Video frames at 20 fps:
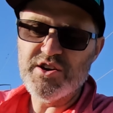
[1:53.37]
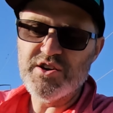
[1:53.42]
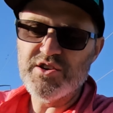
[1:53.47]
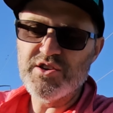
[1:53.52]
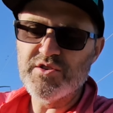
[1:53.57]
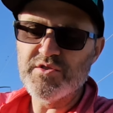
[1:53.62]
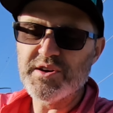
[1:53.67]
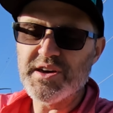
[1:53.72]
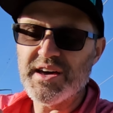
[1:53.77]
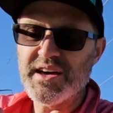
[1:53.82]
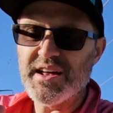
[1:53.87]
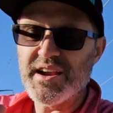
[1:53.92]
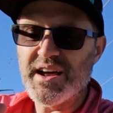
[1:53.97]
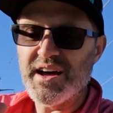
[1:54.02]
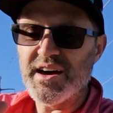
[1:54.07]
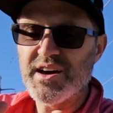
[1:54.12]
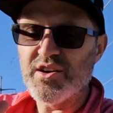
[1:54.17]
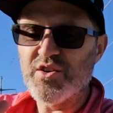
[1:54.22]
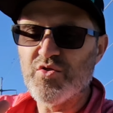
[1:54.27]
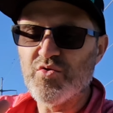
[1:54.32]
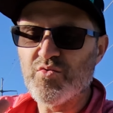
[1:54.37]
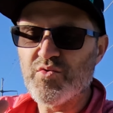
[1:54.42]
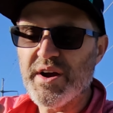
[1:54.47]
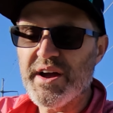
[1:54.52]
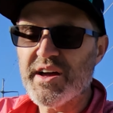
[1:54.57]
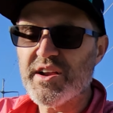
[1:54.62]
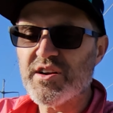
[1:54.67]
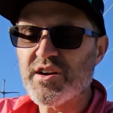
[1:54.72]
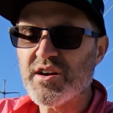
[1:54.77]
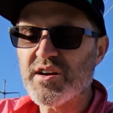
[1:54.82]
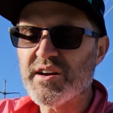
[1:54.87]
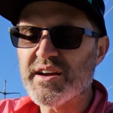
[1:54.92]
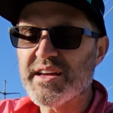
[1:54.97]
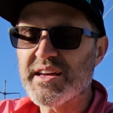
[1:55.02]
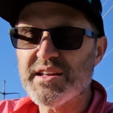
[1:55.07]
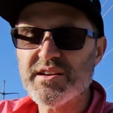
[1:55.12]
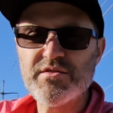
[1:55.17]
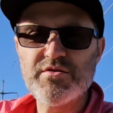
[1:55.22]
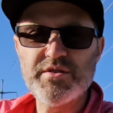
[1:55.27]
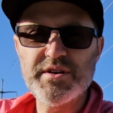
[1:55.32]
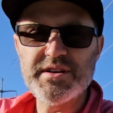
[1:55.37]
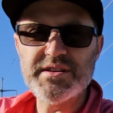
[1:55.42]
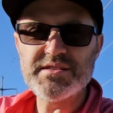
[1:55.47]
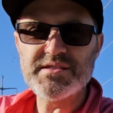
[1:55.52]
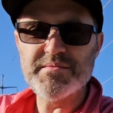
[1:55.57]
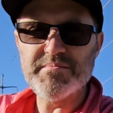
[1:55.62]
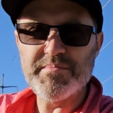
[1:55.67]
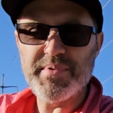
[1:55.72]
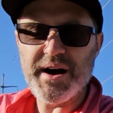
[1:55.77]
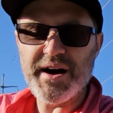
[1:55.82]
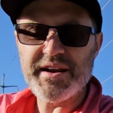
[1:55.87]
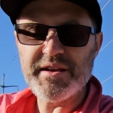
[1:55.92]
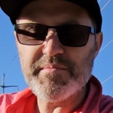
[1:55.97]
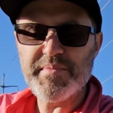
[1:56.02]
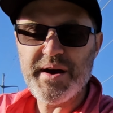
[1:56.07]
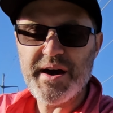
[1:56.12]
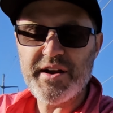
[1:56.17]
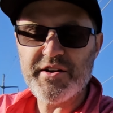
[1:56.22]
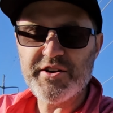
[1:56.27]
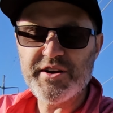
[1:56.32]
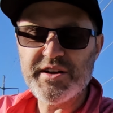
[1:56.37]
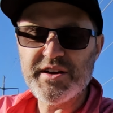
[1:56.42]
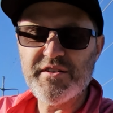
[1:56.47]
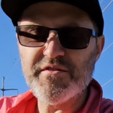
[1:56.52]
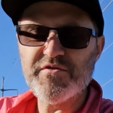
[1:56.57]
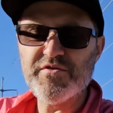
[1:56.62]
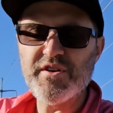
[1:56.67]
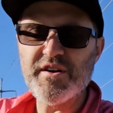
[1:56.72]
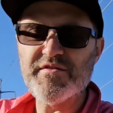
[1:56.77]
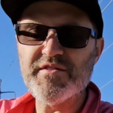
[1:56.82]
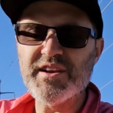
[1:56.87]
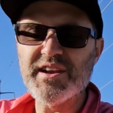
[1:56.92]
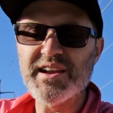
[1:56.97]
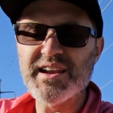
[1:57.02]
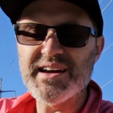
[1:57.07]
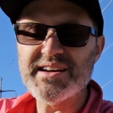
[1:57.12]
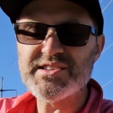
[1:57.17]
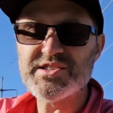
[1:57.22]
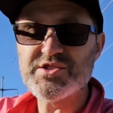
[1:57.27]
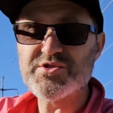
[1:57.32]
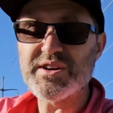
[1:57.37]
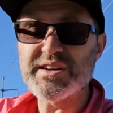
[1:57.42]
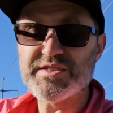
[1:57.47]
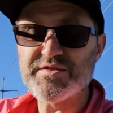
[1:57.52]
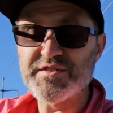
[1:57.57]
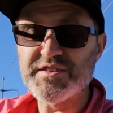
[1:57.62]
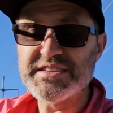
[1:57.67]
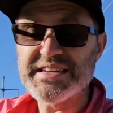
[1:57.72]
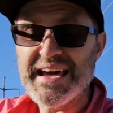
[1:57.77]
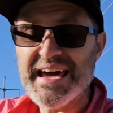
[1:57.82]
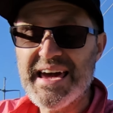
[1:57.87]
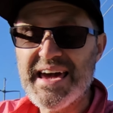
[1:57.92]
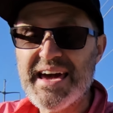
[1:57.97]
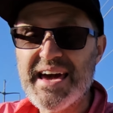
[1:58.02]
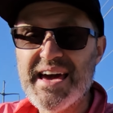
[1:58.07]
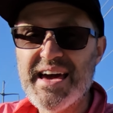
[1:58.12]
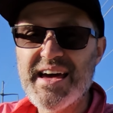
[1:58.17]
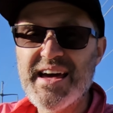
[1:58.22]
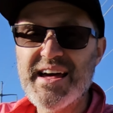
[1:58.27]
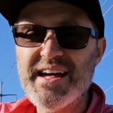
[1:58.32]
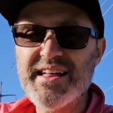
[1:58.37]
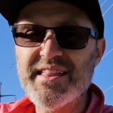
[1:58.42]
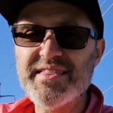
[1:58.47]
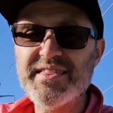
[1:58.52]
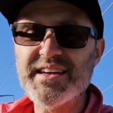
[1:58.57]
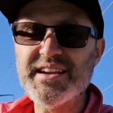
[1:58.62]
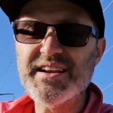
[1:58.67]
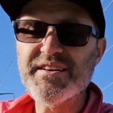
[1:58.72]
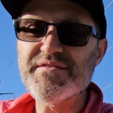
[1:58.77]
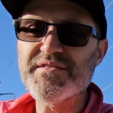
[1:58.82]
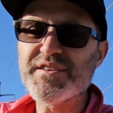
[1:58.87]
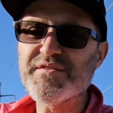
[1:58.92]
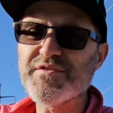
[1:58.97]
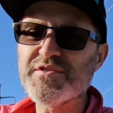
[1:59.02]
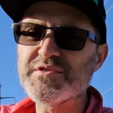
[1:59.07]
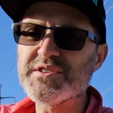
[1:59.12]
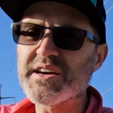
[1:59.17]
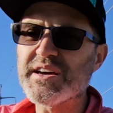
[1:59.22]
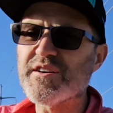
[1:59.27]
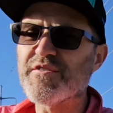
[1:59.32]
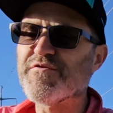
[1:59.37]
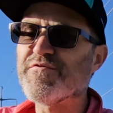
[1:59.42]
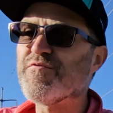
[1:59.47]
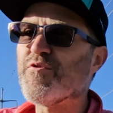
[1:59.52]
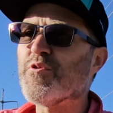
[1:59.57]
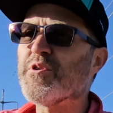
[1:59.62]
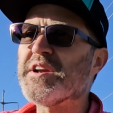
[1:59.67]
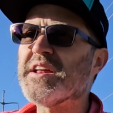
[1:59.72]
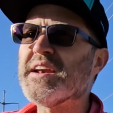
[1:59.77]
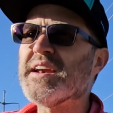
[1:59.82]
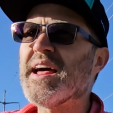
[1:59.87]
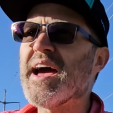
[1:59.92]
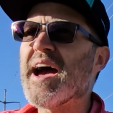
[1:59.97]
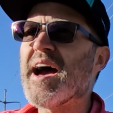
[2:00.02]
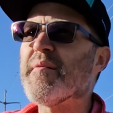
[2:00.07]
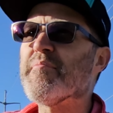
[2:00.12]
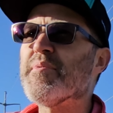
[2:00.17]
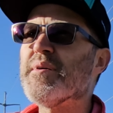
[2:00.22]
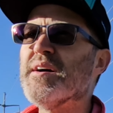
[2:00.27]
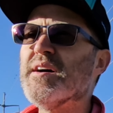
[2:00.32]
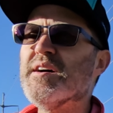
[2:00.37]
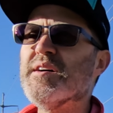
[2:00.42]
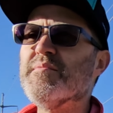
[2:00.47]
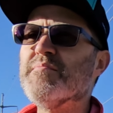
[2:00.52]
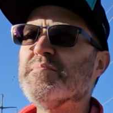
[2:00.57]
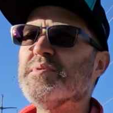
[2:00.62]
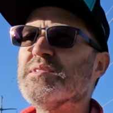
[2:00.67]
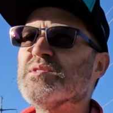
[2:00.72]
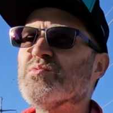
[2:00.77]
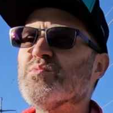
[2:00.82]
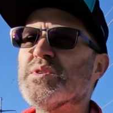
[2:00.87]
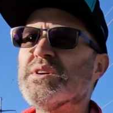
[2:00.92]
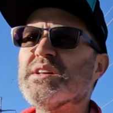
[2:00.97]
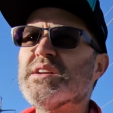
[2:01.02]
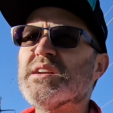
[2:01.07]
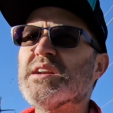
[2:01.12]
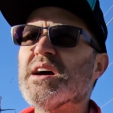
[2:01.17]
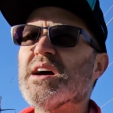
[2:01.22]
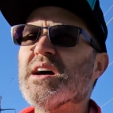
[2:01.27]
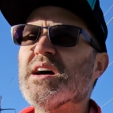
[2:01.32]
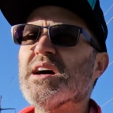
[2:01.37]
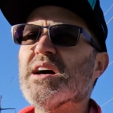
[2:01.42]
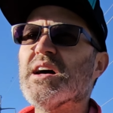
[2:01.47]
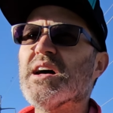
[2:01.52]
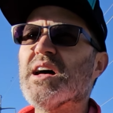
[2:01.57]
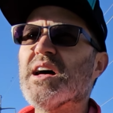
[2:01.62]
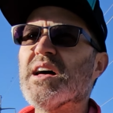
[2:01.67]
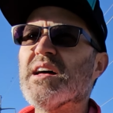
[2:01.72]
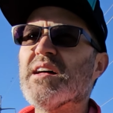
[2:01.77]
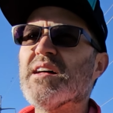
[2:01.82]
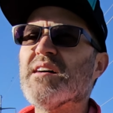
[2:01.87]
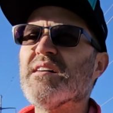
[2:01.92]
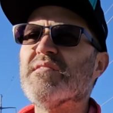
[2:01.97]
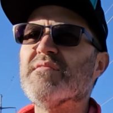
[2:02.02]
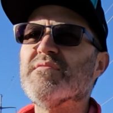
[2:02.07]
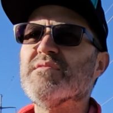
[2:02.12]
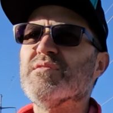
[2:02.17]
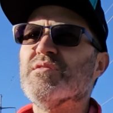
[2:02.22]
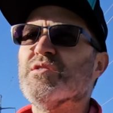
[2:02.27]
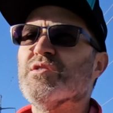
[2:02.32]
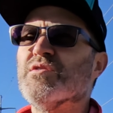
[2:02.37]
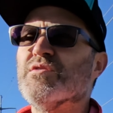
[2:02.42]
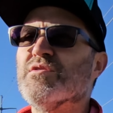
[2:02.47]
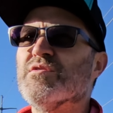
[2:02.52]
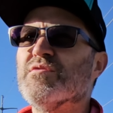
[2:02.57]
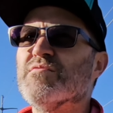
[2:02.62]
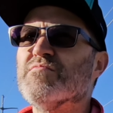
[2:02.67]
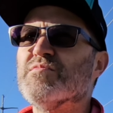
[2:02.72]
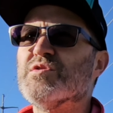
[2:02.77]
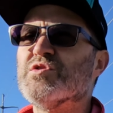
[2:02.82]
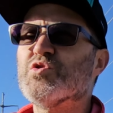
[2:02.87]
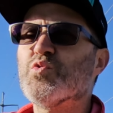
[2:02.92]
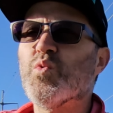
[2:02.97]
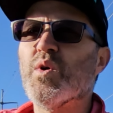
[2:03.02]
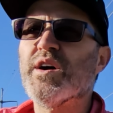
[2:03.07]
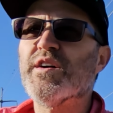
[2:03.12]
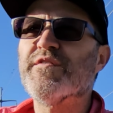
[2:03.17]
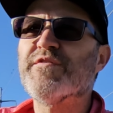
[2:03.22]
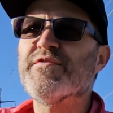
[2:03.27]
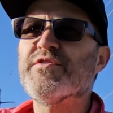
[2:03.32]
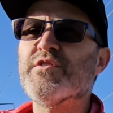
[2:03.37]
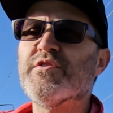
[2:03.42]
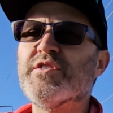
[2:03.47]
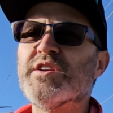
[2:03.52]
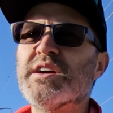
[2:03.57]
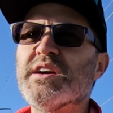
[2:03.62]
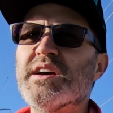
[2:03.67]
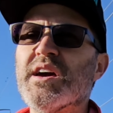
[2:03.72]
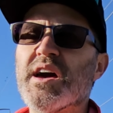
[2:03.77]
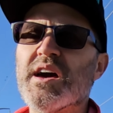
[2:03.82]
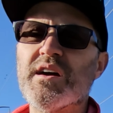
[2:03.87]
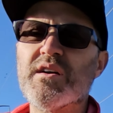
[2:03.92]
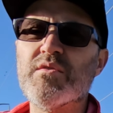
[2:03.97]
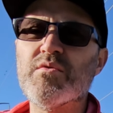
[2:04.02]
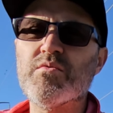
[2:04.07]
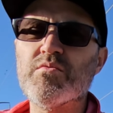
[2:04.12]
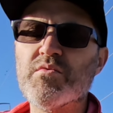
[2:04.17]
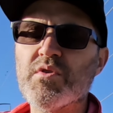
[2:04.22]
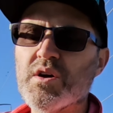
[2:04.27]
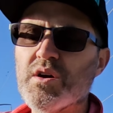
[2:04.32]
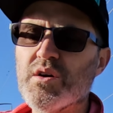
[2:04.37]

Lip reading: you get a greater increase in body battery if you have a less stressful day than even if you take a 40 nap between 12:30 and